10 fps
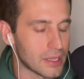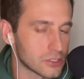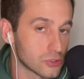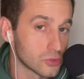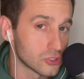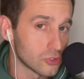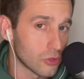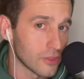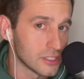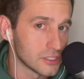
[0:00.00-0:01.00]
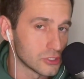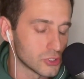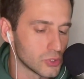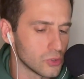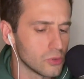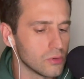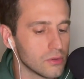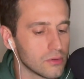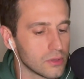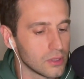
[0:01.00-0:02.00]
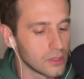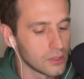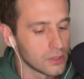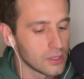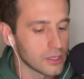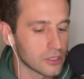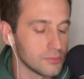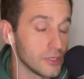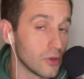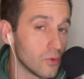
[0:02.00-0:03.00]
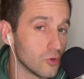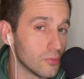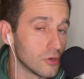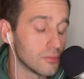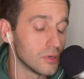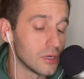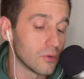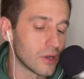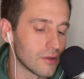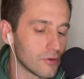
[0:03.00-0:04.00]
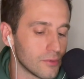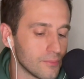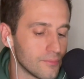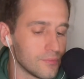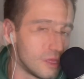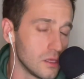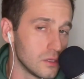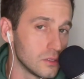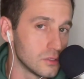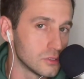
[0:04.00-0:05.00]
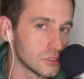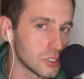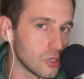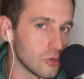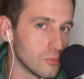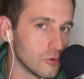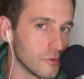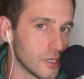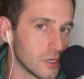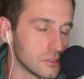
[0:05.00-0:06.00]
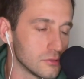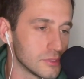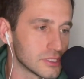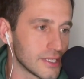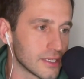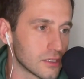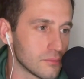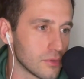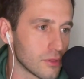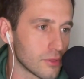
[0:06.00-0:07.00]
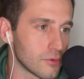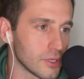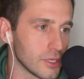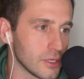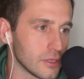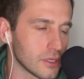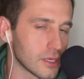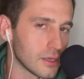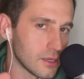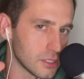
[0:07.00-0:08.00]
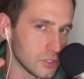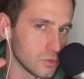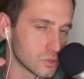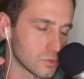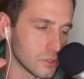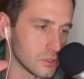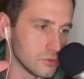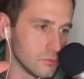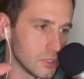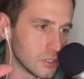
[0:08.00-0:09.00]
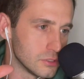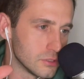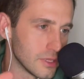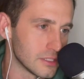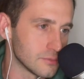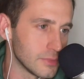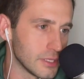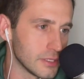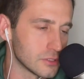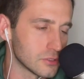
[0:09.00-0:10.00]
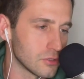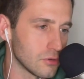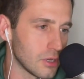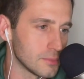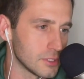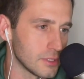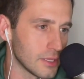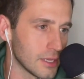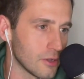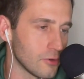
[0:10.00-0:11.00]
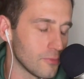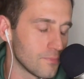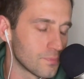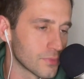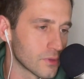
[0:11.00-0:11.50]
not so sure if this is true. It could be a rumor, but whatever. So moving on to mistake number three. Yeah, I do swirl too much, that's me. So up to now,